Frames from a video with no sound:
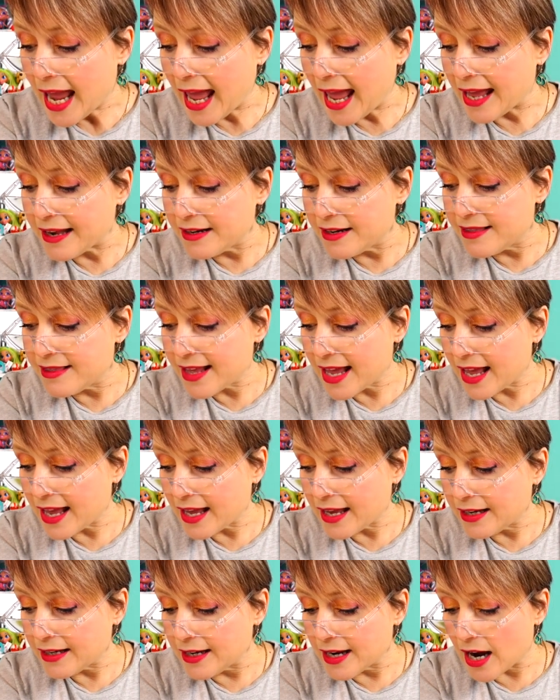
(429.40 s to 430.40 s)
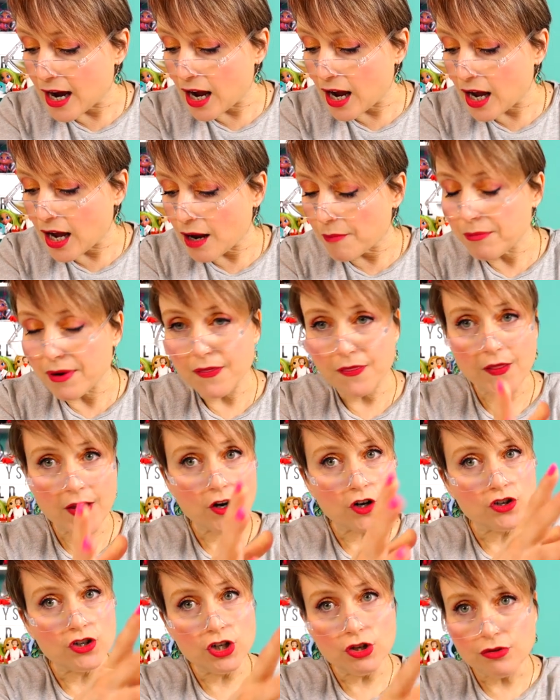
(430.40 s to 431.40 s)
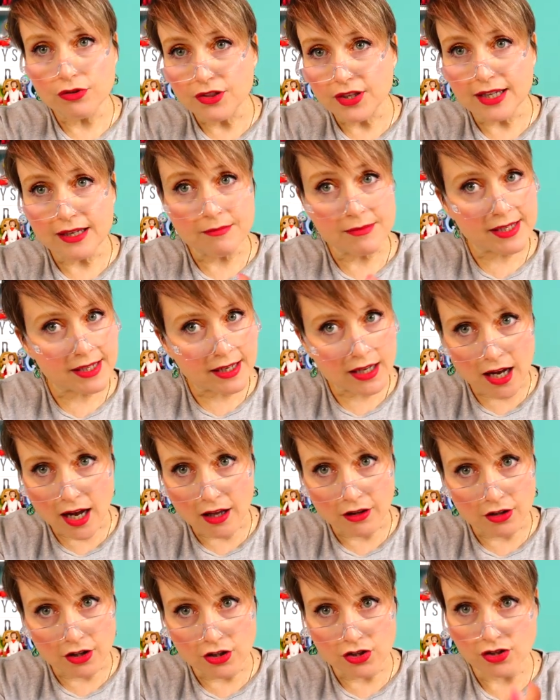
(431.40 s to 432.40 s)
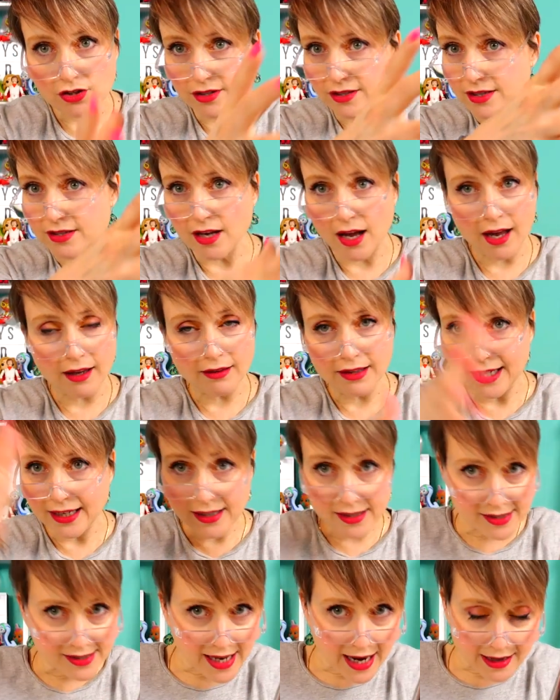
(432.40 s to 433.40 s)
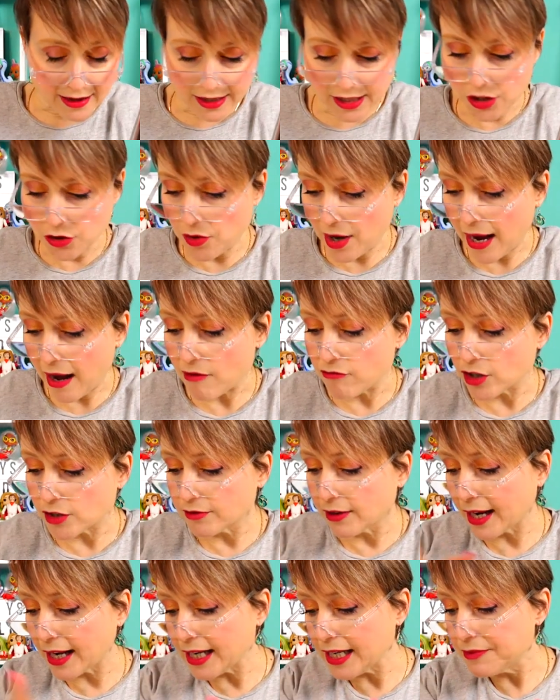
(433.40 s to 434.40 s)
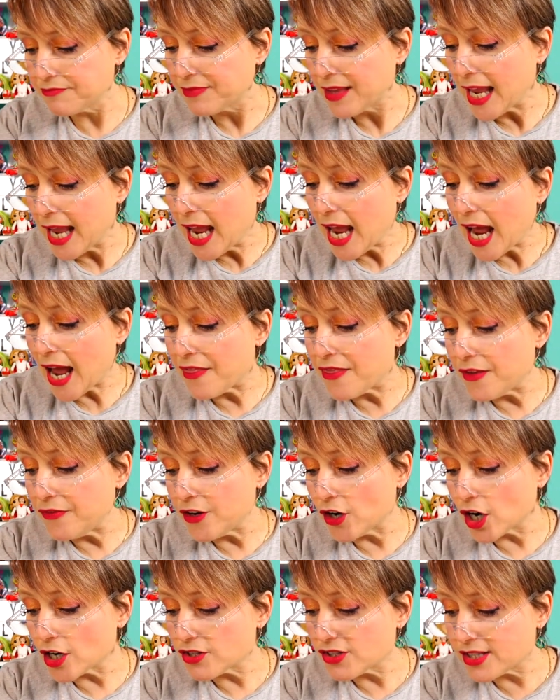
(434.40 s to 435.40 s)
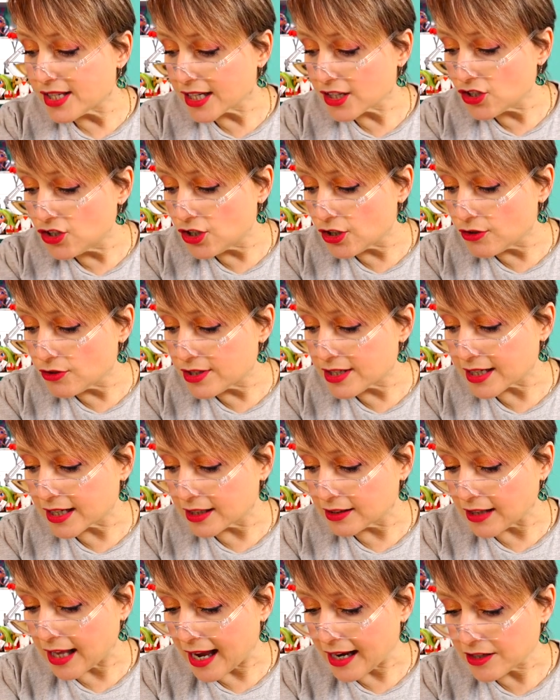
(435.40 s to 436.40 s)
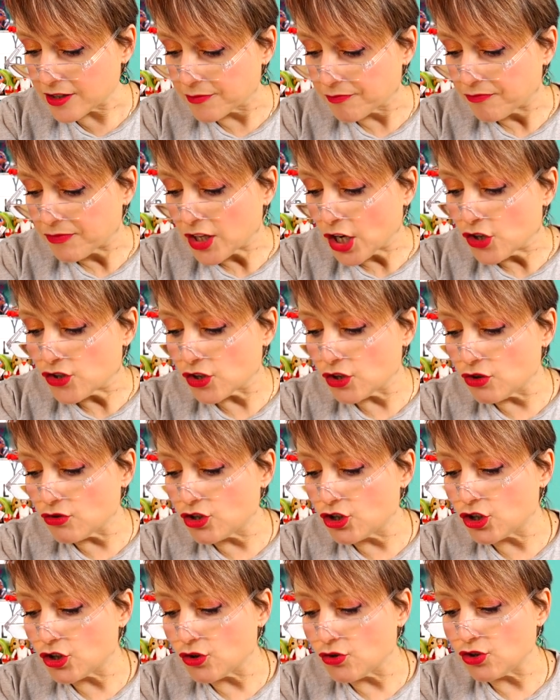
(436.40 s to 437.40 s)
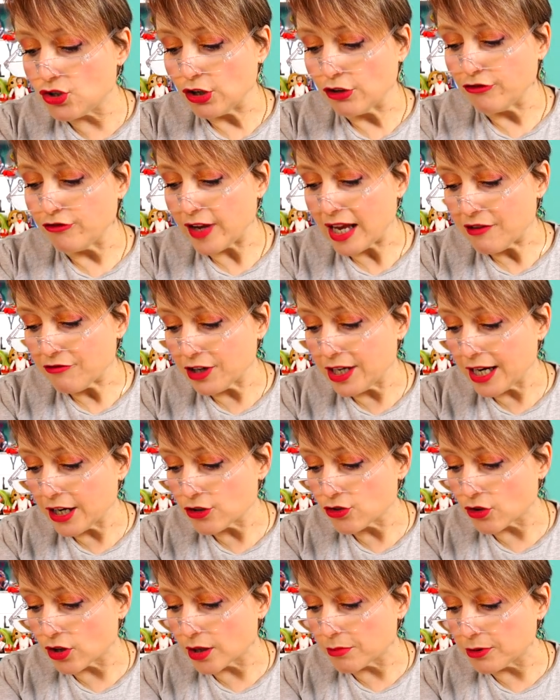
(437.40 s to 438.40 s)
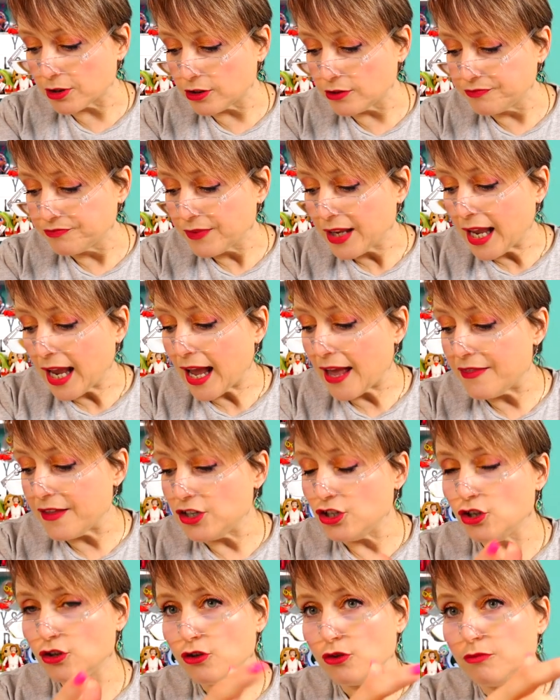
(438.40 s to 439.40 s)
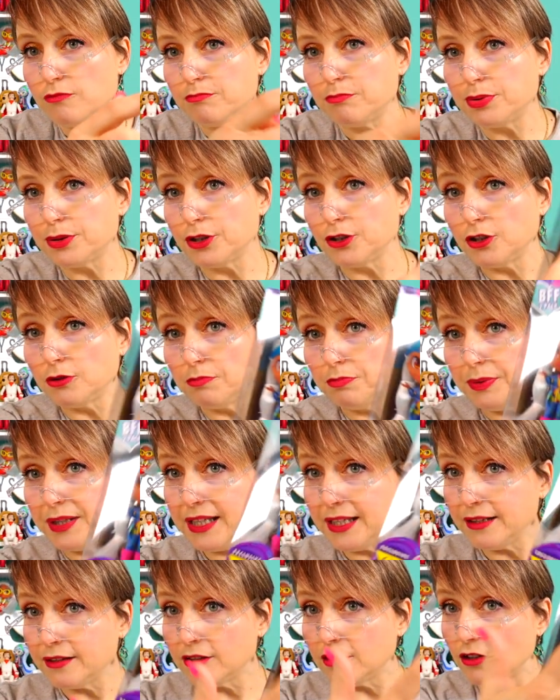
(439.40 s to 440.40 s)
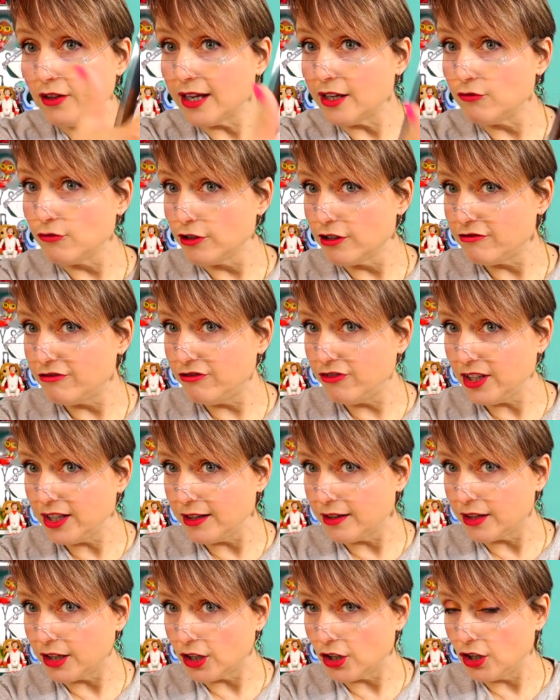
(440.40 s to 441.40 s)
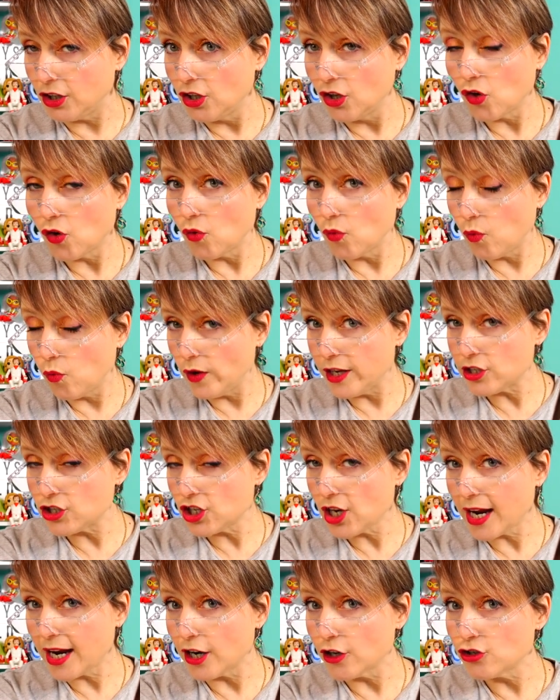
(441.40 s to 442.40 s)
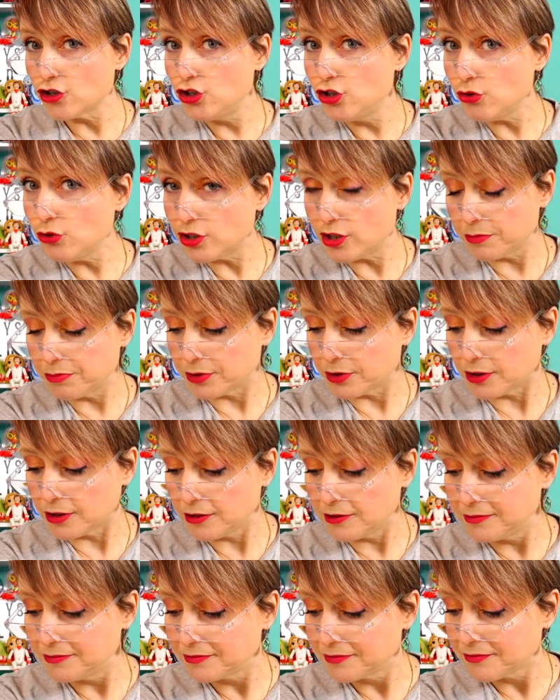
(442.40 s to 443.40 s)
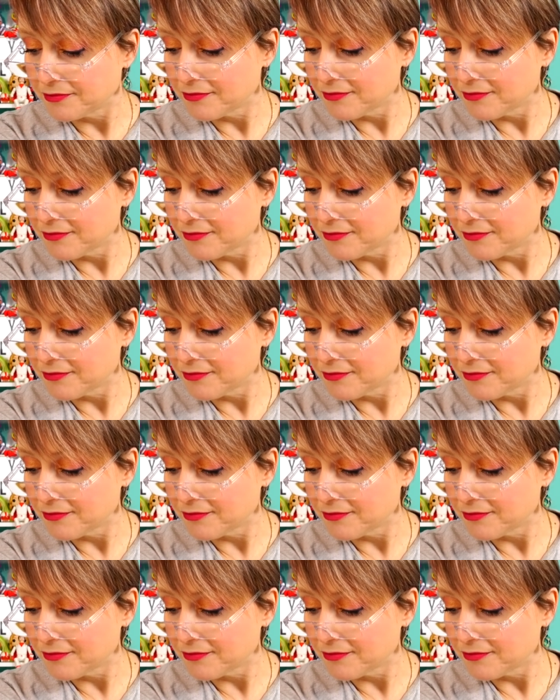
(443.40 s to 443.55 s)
And then, uh, but there are new themes and colors. It's not like a Sally you have already. And then there are six dudes to collect. So you choose your favorite Hairdorable, and then you pull, peel, and reveal which Hairdudeable